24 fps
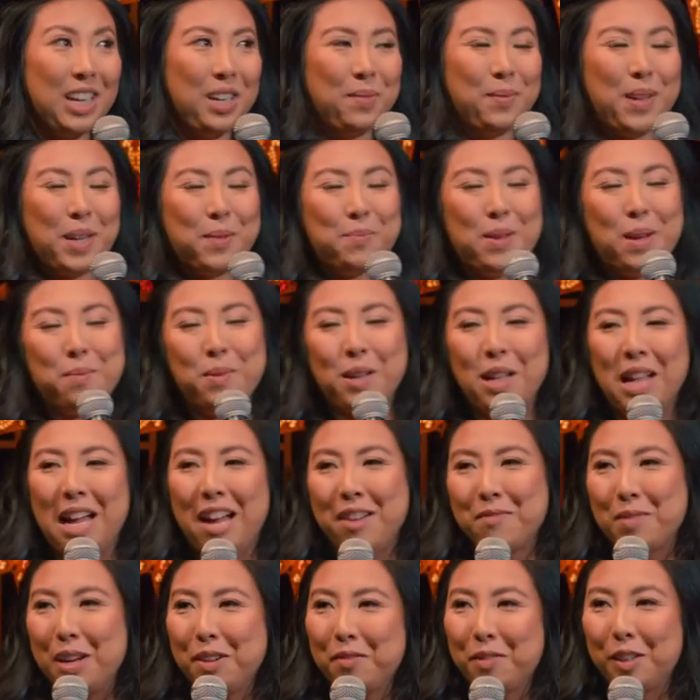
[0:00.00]
I'm like, maybe I'll
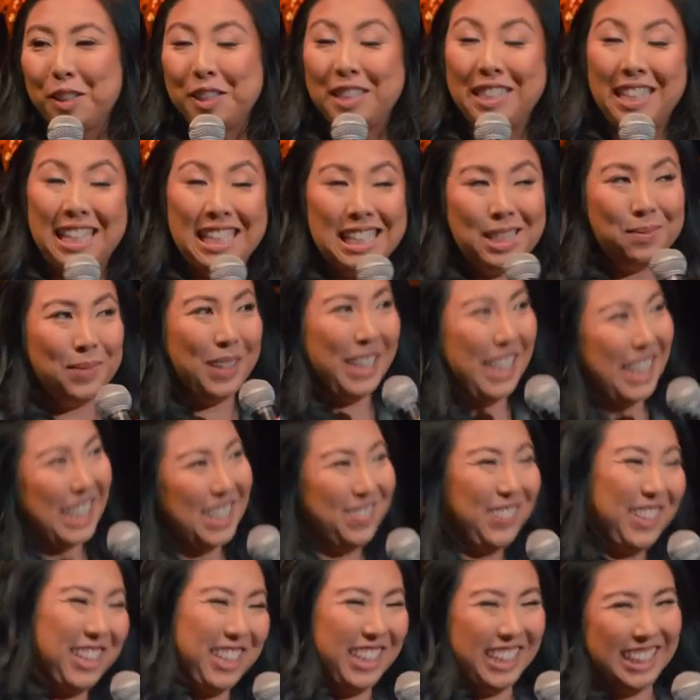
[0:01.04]
have my first lesbian
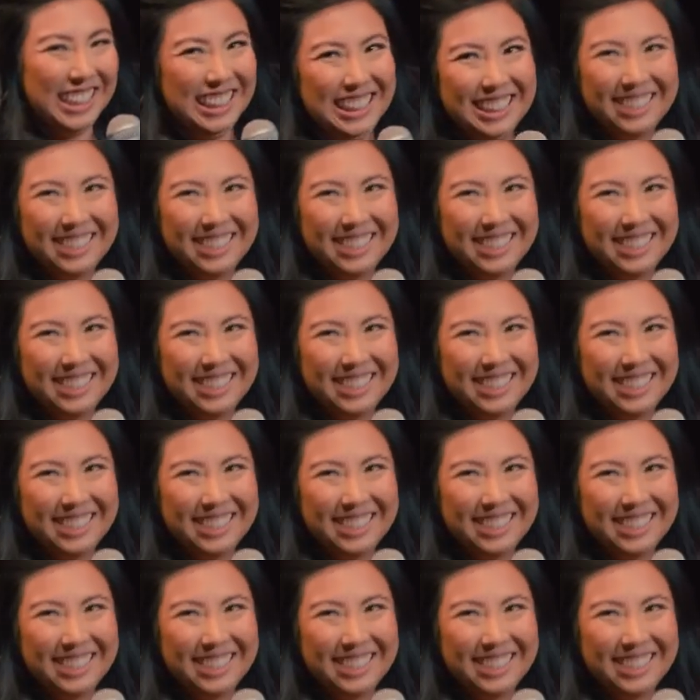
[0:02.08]
experience,